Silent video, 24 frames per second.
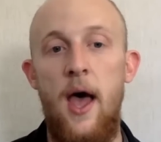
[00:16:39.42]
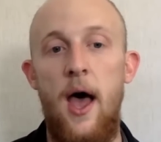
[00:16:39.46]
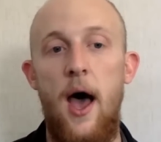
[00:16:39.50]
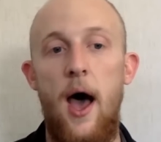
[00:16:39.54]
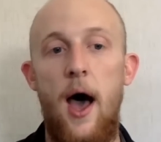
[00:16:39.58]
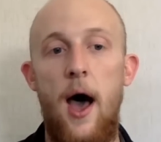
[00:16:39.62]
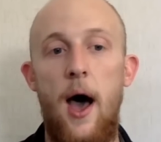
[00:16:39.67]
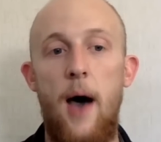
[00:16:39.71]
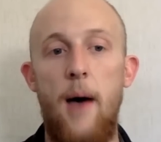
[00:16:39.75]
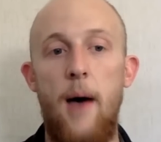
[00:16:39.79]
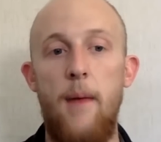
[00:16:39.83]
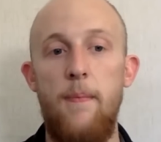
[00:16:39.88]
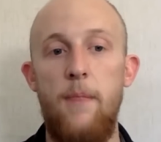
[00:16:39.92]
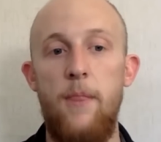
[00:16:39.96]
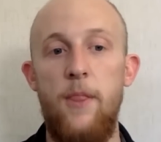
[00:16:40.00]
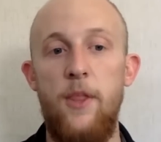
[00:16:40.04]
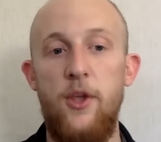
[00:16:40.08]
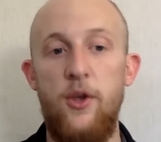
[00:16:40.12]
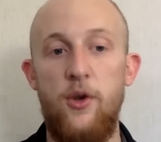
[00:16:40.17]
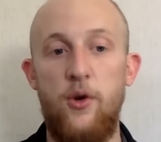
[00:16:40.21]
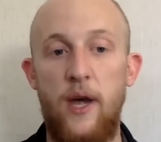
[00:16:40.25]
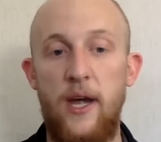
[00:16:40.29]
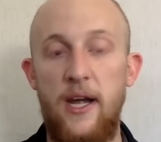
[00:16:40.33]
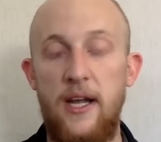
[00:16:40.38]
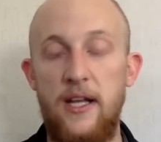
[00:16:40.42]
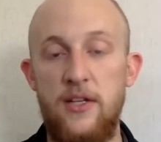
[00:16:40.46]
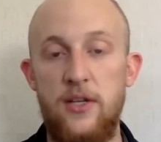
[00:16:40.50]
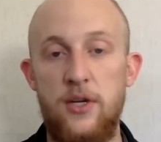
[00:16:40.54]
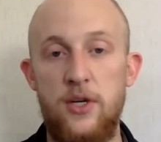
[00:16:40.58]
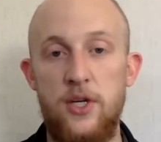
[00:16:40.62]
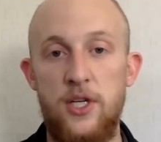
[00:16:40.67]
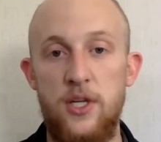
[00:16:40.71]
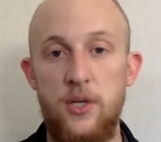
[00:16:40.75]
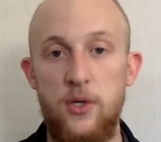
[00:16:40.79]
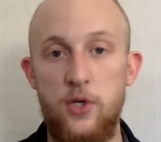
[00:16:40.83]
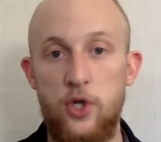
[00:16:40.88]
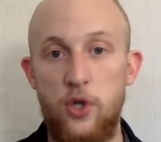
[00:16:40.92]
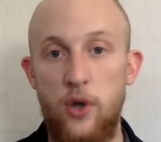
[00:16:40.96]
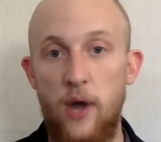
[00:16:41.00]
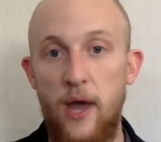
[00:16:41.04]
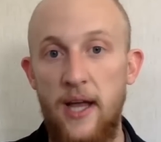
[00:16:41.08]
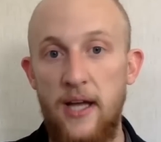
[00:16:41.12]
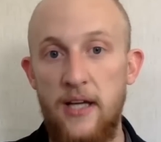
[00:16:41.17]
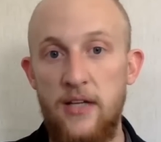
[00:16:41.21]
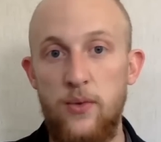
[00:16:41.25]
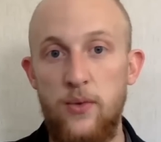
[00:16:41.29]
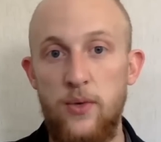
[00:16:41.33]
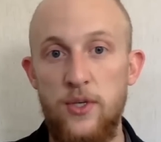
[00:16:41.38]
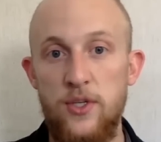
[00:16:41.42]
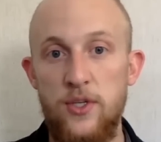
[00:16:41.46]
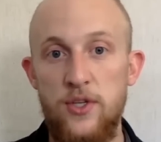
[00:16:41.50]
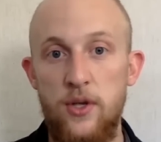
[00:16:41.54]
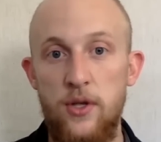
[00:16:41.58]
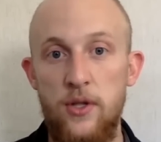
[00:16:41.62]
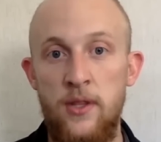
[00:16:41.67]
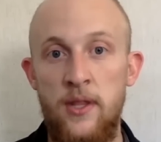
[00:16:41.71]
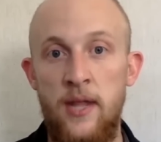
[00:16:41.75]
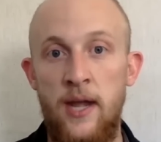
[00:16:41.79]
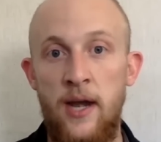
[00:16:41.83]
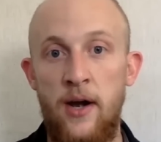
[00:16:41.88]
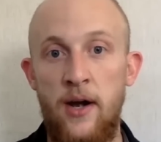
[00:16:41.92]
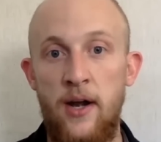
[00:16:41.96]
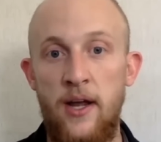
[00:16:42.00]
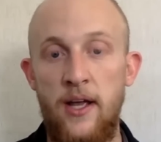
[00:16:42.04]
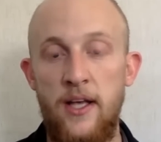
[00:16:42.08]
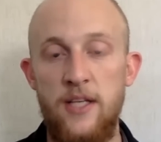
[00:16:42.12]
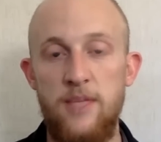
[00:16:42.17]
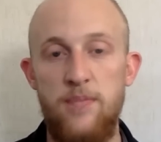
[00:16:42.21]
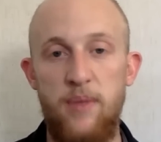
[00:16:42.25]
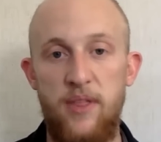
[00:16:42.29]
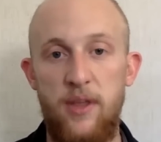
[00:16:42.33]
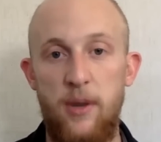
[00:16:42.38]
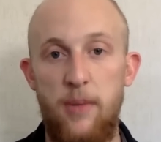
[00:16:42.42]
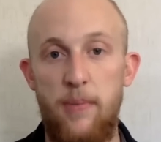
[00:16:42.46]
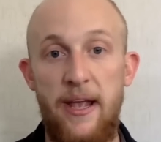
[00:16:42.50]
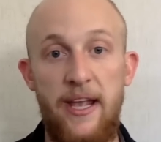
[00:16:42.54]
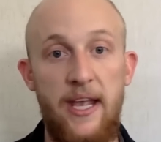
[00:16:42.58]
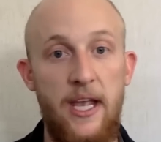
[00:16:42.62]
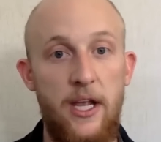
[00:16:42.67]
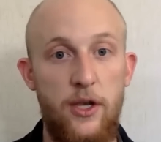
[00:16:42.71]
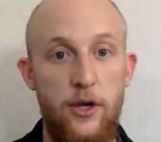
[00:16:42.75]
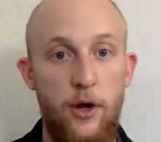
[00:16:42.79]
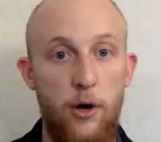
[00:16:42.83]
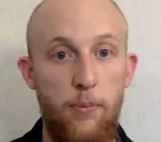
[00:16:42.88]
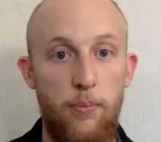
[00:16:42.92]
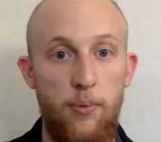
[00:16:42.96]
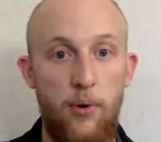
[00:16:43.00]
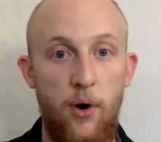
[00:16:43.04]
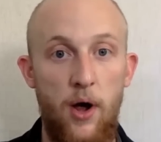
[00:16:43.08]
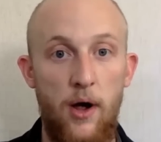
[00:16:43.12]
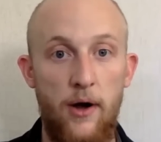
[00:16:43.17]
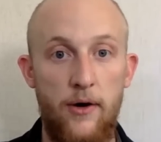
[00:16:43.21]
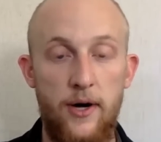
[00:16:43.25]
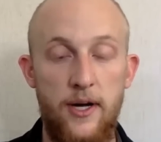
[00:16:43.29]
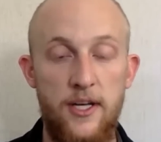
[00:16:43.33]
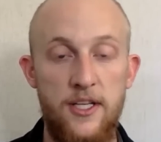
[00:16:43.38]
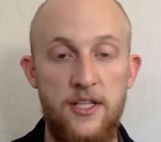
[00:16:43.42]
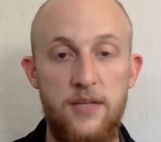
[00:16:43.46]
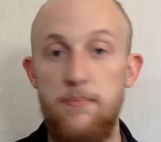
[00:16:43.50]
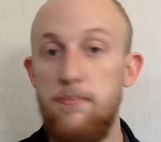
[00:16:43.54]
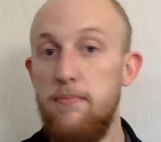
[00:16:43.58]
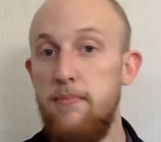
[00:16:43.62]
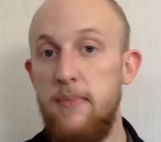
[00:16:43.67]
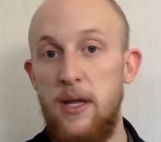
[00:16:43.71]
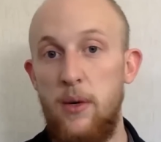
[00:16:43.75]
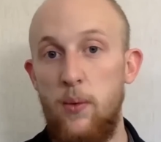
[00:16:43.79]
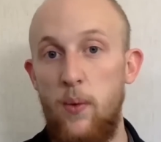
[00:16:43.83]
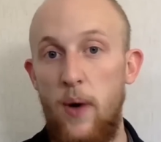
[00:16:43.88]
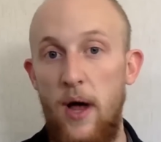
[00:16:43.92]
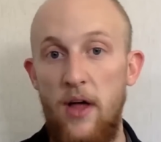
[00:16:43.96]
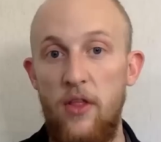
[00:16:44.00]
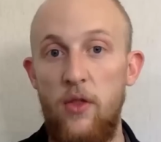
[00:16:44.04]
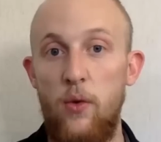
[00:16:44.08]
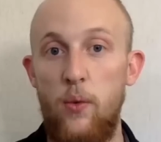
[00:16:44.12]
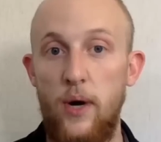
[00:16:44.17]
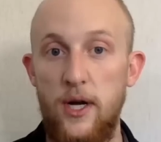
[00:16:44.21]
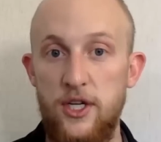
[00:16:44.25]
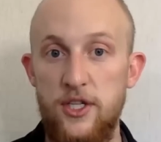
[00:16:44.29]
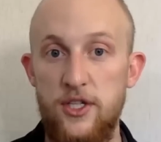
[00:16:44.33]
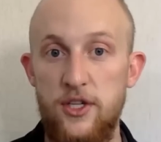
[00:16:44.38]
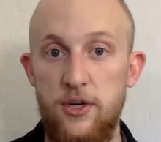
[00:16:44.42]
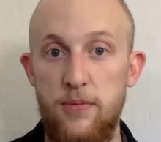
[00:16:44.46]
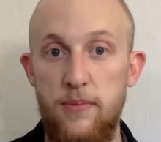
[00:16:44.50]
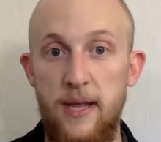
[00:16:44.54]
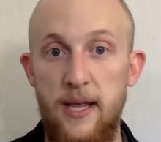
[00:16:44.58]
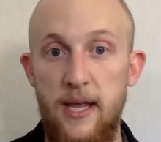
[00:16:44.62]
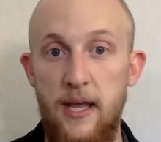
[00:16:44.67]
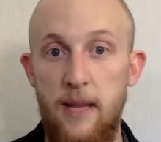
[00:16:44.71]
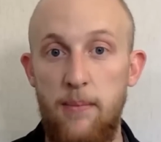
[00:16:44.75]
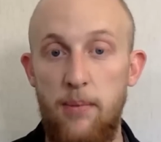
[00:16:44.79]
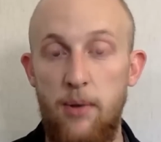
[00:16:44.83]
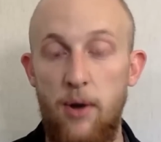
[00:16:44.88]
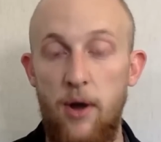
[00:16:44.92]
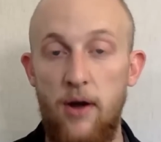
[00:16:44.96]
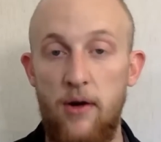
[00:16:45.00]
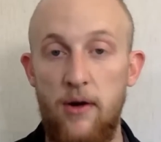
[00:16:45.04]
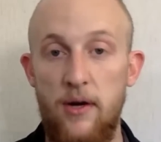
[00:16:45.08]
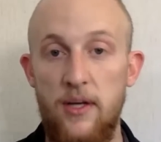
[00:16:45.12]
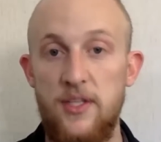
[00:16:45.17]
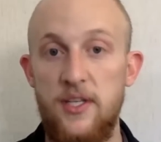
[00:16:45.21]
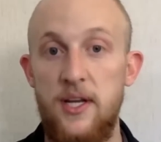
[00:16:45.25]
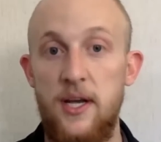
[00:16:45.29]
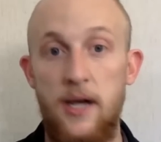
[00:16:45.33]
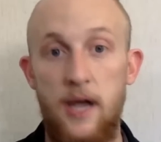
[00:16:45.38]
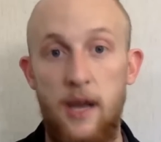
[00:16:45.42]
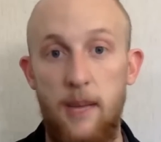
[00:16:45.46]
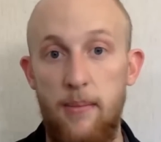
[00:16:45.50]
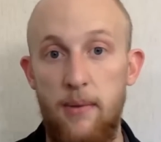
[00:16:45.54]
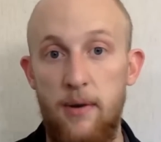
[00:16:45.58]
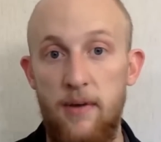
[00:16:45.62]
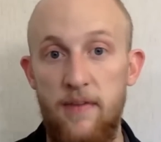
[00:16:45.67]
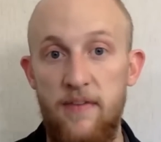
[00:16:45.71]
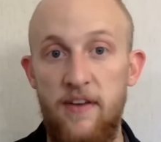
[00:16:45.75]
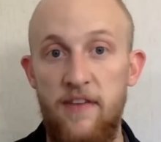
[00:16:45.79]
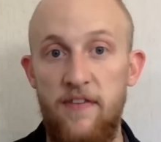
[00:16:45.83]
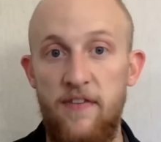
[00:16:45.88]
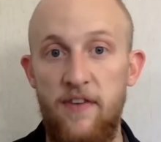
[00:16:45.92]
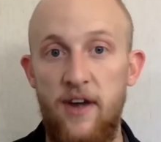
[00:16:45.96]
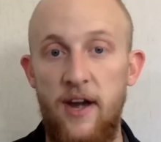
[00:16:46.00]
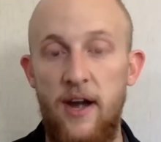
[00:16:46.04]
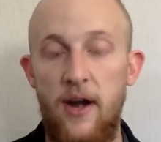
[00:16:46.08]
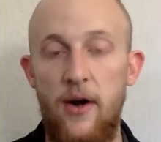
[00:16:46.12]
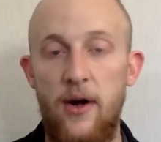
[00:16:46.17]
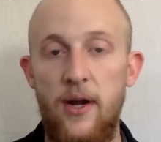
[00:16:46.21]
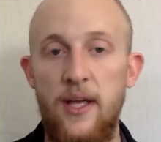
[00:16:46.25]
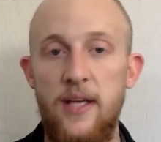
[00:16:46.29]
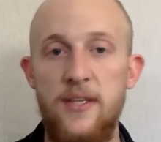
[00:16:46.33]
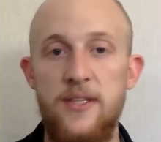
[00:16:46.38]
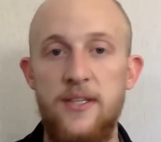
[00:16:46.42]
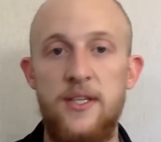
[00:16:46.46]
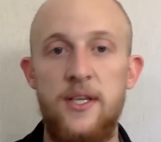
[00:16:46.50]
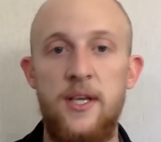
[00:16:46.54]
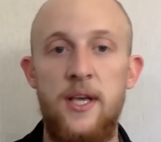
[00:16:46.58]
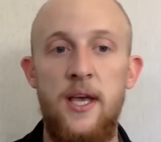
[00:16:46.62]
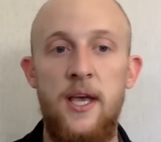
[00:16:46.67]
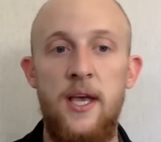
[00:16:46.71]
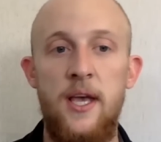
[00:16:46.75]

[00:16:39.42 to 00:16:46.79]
The Ukrainians are still trying to assault in areas, but they're making no progress. Meanwhile, the Russians are making progress in a number of different areas.